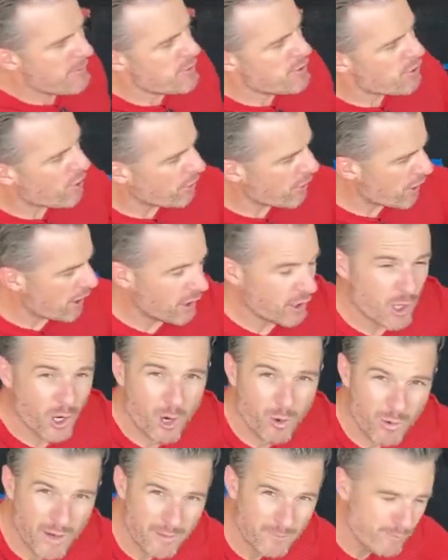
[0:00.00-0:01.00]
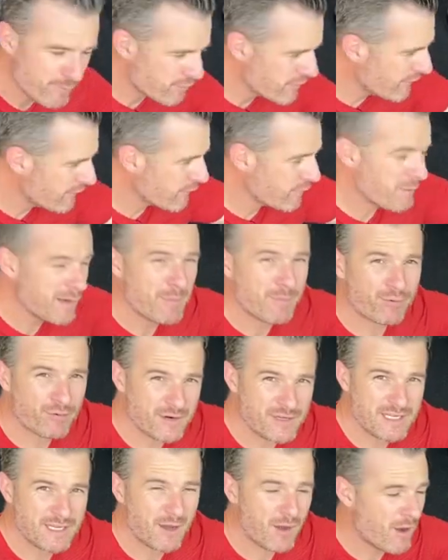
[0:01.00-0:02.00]
Not a low one, preferably
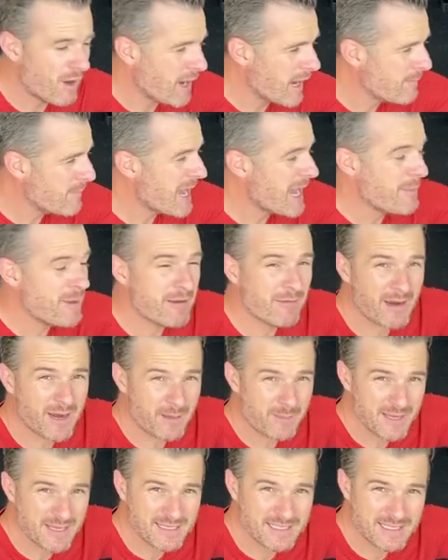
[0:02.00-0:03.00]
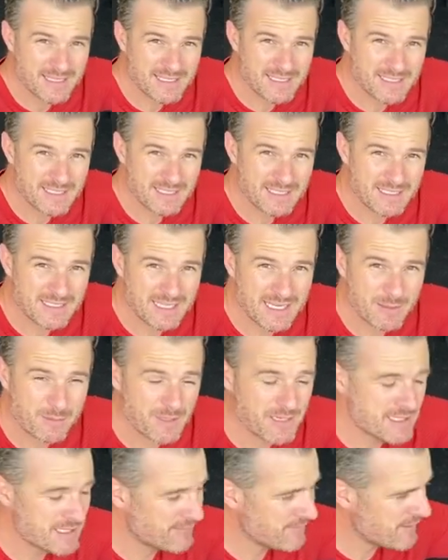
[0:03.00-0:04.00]
pretty high, maybe around about 60
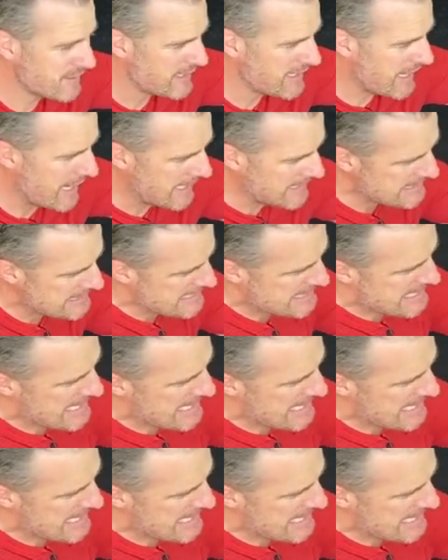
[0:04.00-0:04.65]
centimeters if you can.